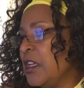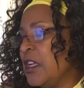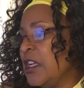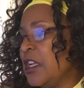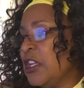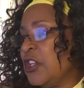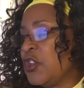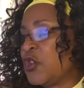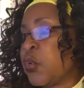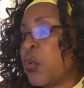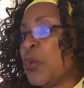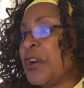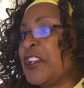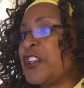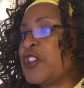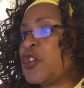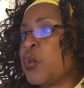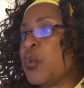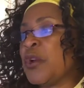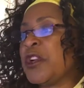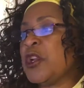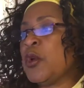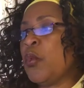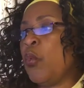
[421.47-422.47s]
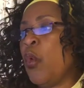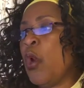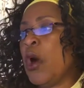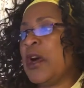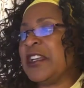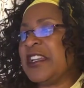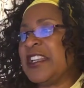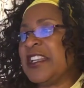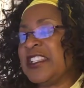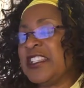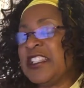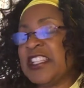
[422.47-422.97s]

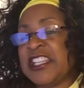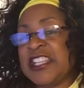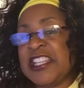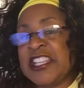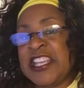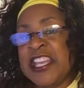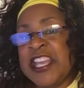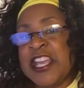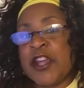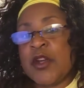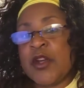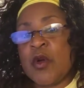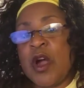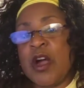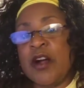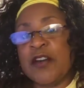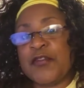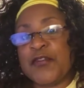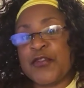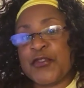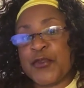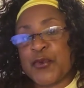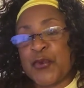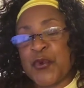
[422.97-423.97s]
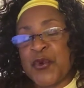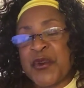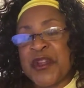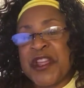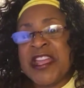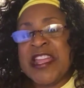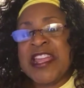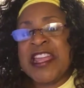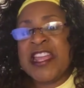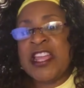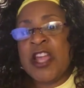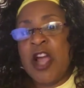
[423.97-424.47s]
2021 is the year of
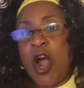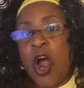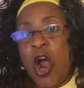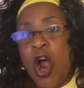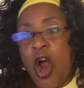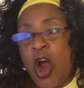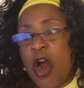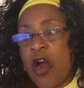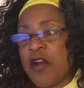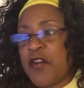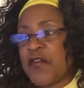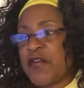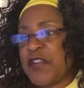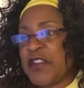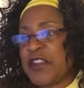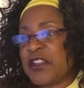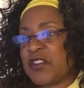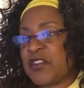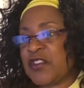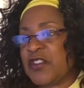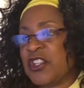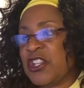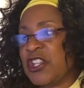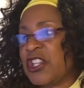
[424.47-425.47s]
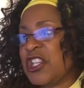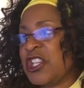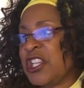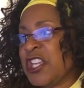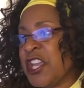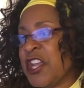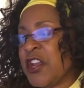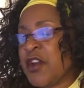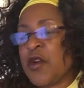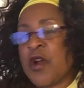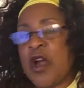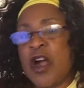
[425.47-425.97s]
three harvests. The
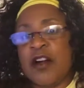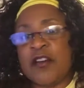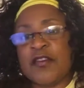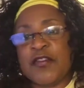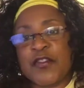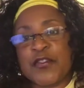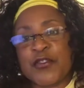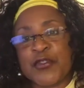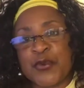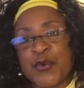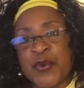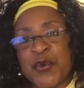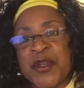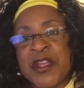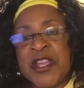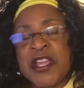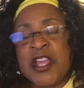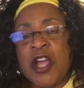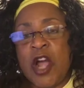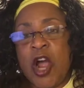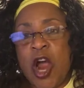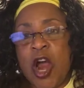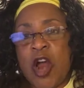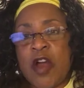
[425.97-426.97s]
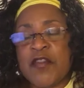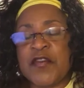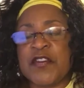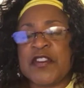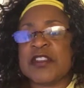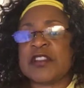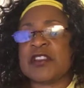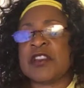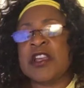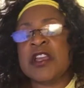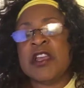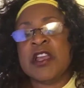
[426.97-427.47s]
year of three
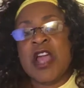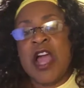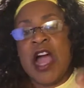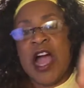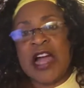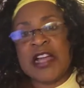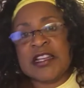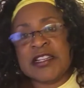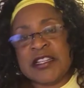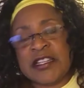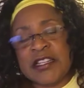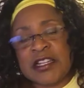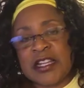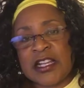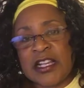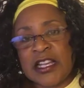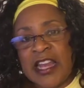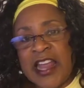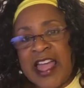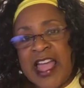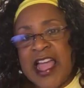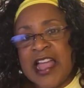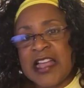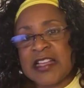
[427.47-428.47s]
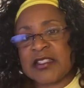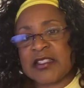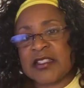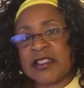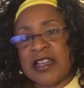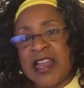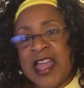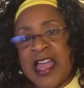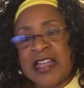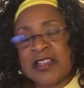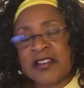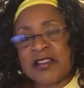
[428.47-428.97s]
harvests. I did a class
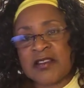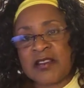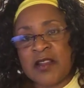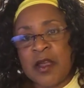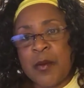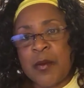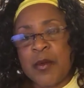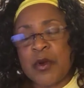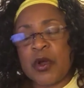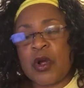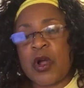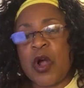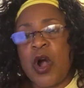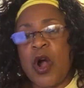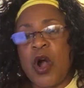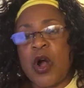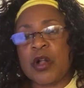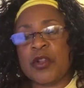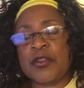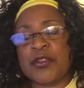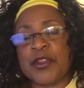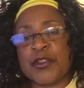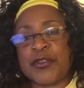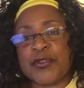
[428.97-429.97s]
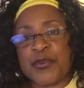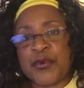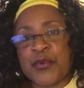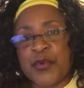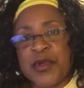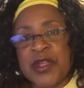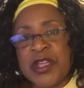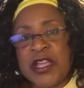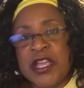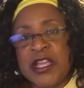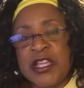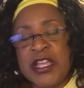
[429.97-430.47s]
last summer called the
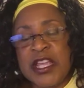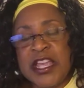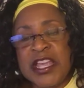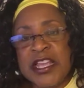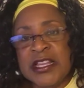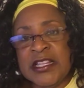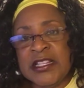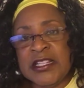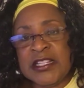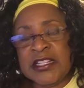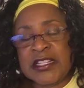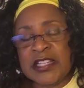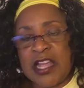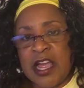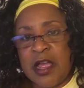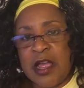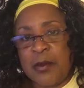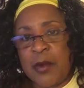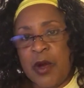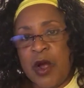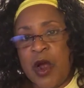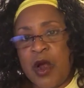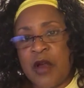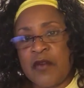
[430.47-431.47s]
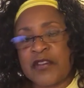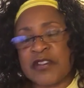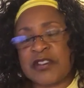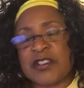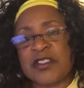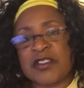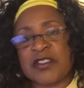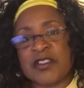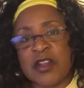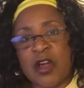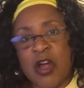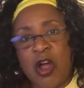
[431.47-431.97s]
three end time harvests.
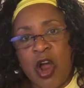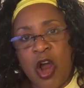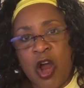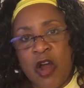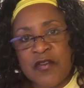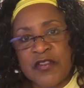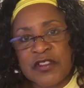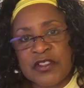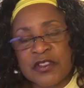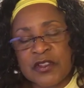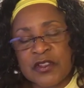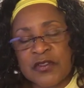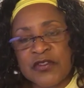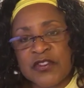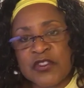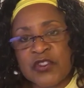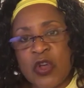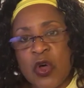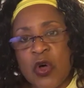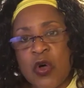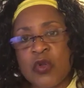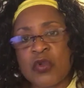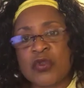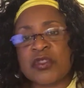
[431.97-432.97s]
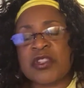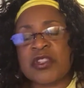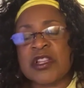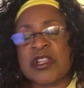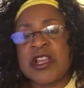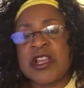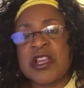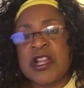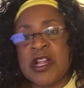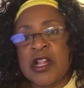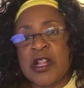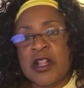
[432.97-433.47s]
It's the harvest of souls,
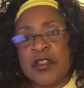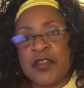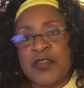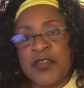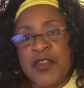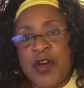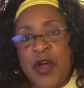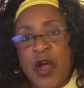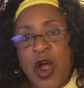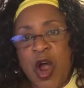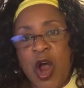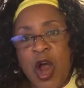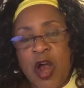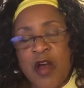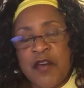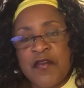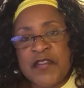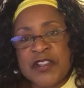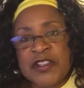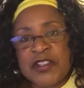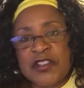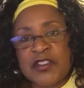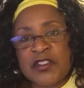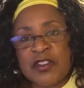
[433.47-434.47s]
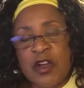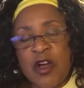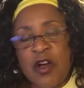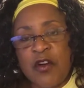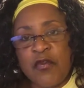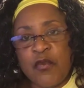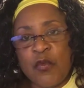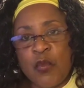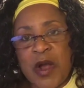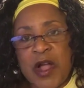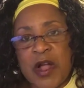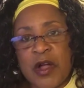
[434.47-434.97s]
the harvest of
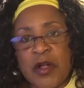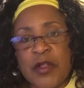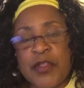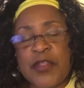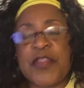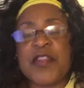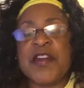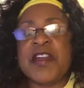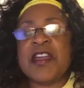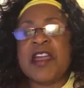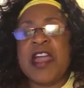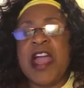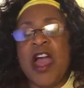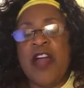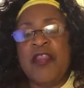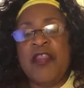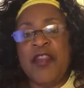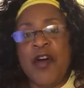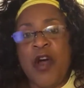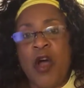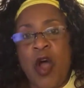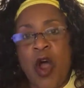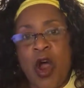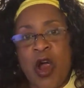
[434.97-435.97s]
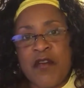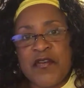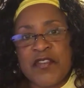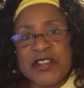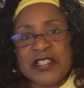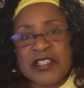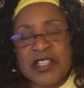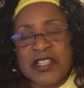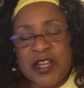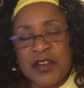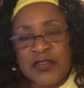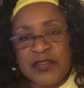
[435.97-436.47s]
wealth, and the
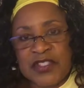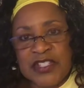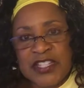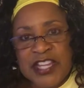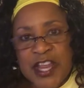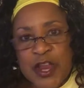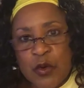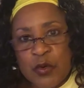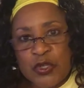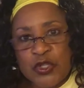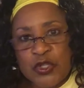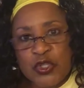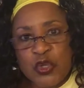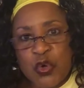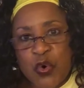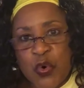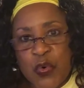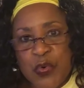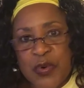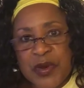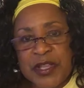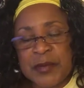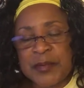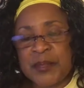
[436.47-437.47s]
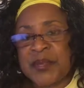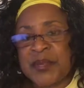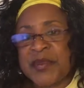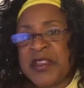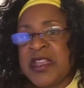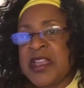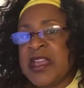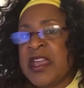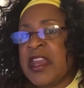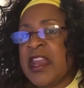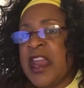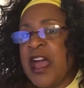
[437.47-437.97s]
harvest of territory.
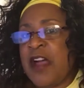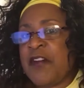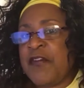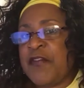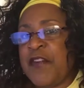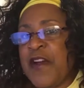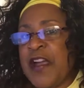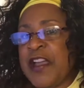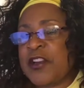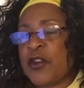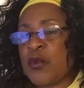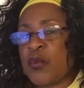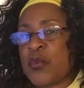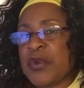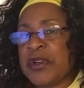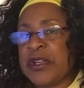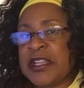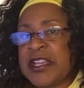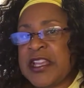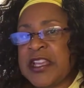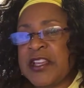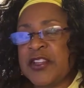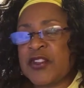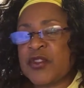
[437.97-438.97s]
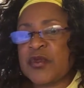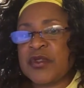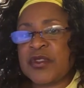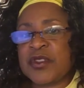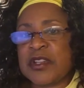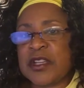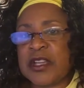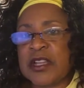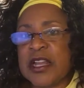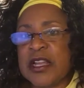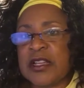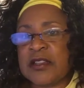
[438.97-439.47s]
Now, I find it really
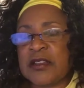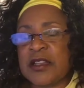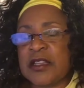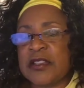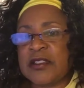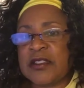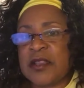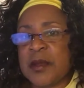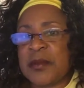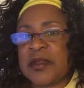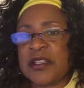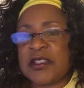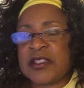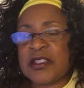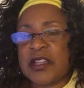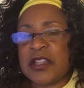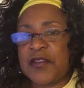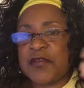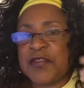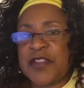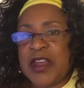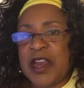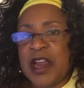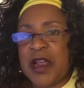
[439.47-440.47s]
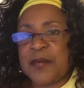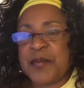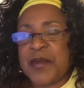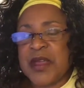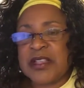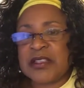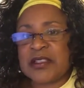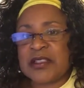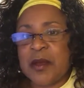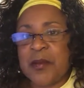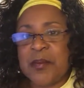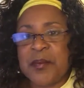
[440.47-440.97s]
interesting, and some of the stuff that
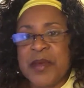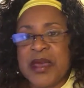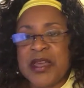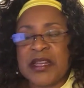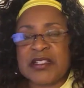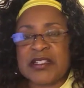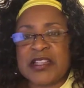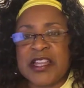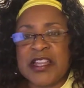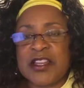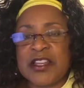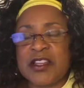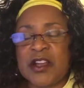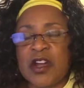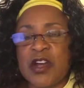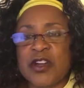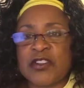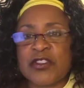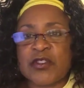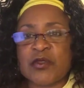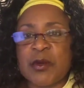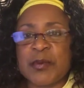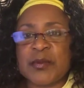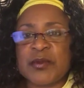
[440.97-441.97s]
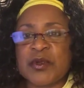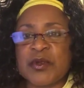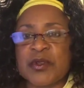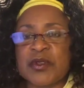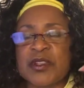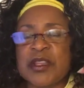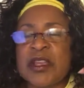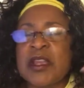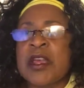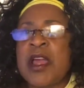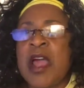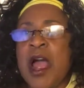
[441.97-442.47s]
as I'm meditating on scriptures,
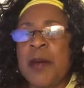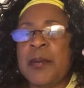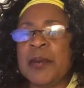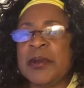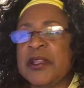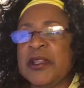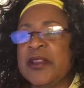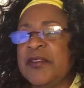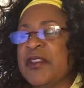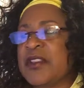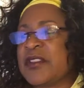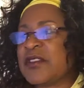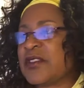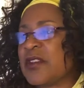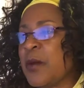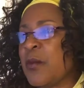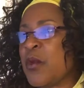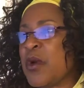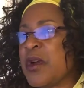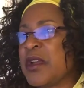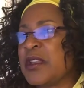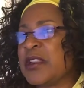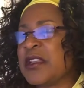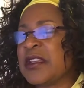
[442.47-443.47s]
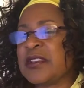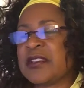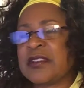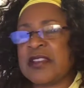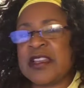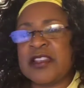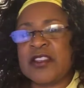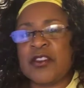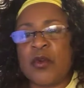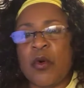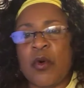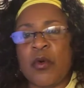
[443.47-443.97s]
I believe that somewhere they
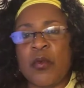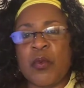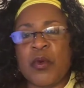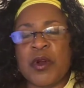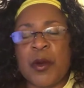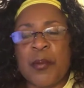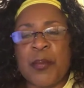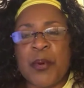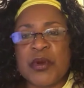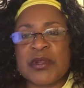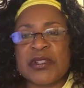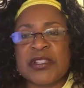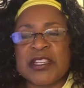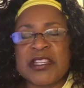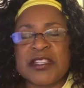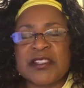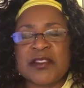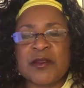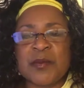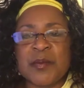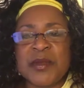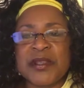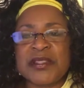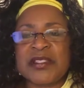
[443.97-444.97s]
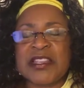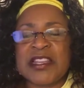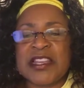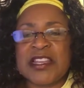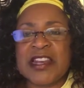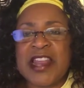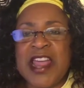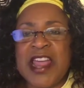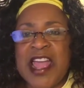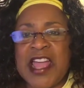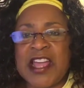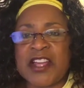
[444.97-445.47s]
said, in order, when a person is missing
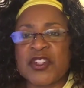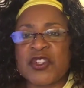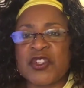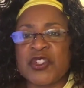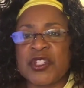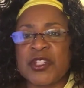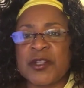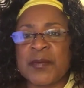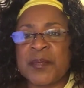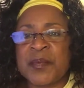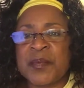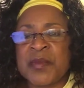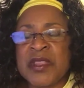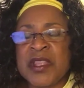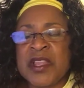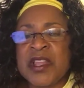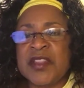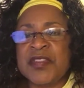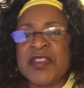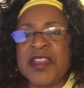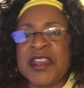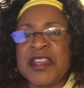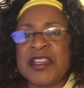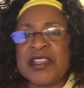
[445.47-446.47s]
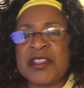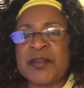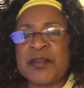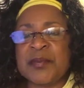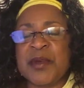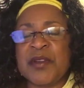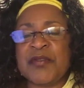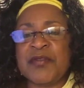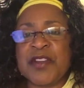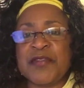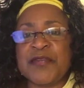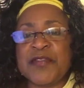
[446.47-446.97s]
in action, that
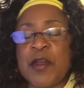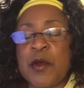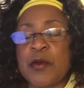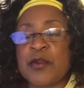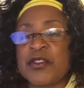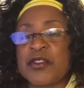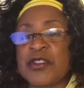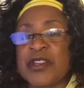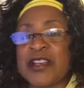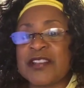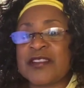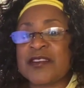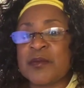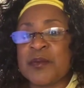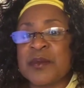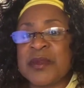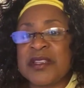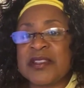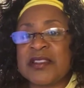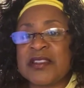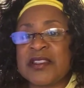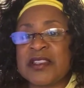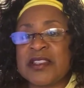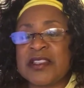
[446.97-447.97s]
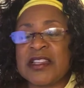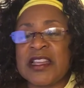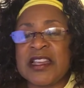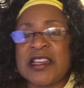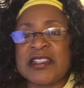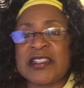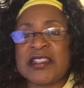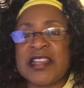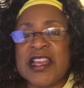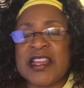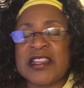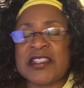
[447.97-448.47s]
if they're just missing, that
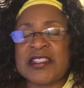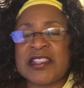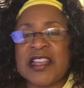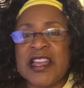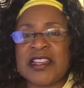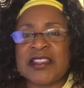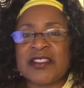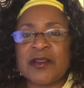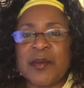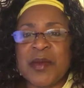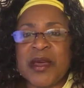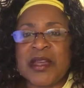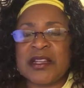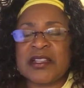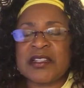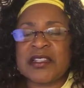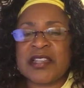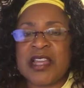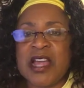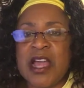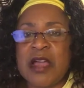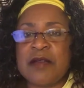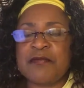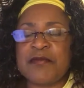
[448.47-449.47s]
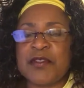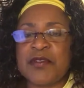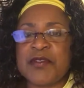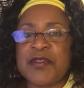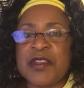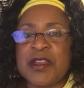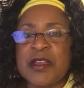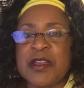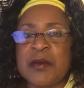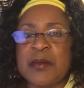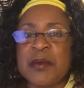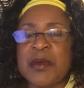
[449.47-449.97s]
it takes X amount of time for
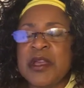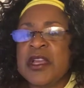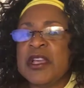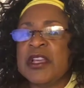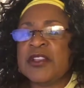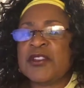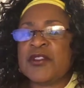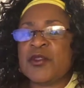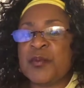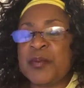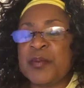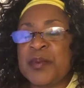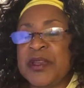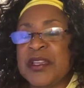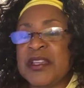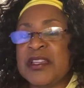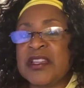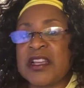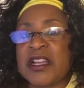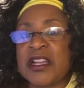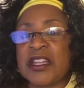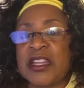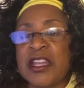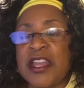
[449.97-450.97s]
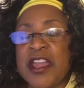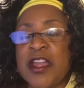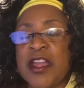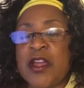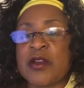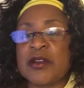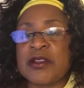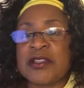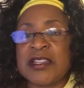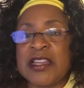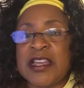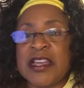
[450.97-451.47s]
them to be
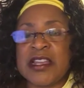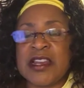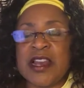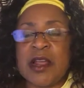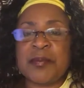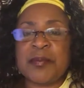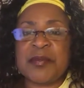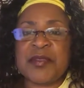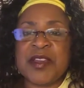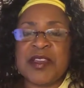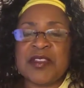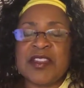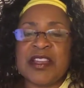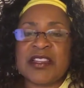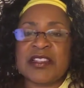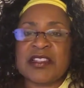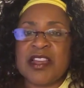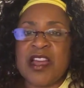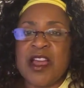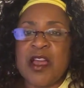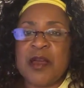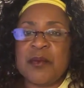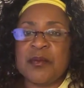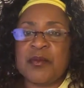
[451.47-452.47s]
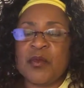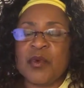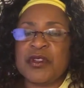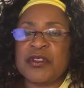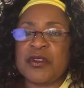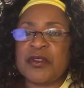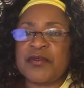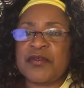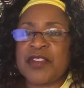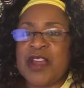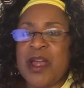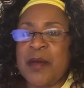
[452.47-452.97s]
declared dead. I think that time,
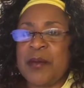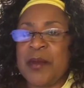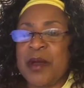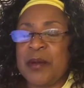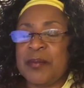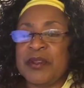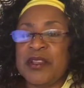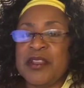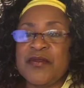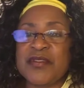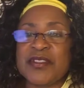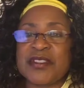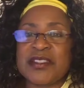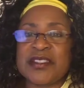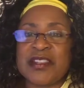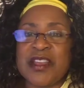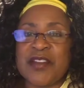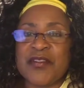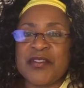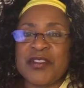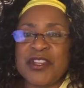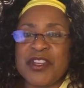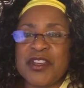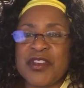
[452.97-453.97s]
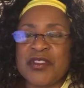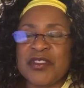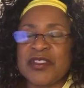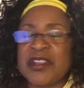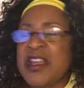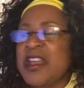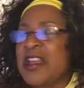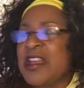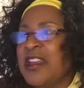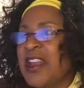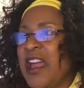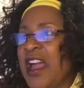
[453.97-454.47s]
window of time, I believe is 7 years.
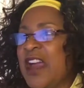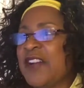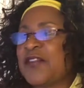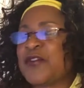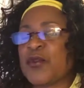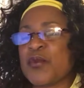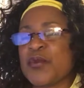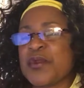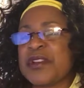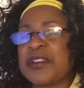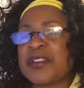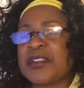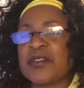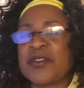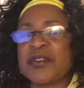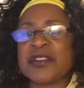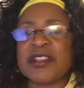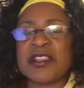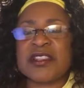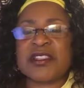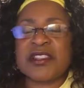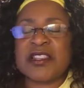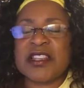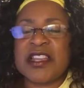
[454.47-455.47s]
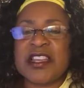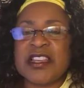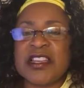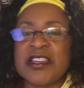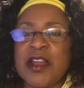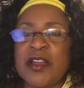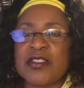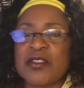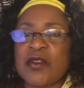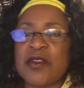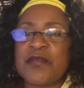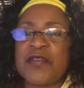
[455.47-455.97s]
Now, I have to research this again,
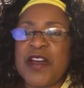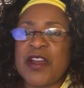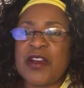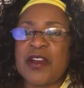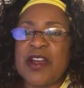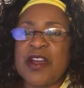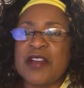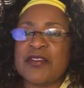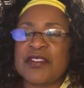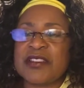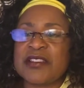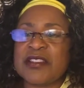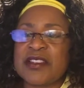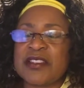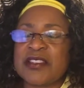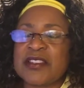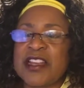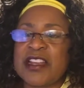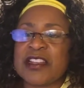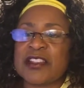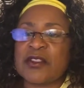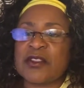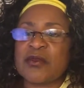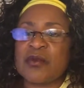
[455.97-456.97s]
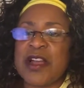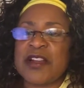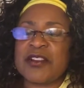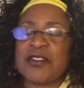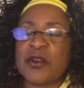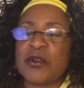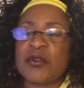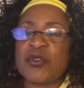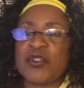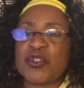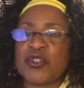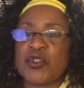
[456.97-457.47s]
so if I don't have this exactly right,
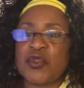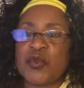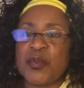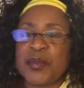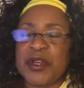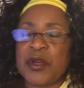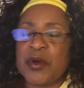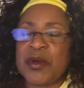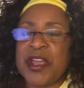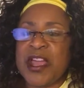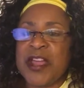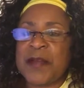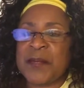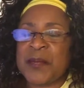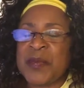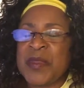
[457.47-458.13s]
don't shoot me, okay?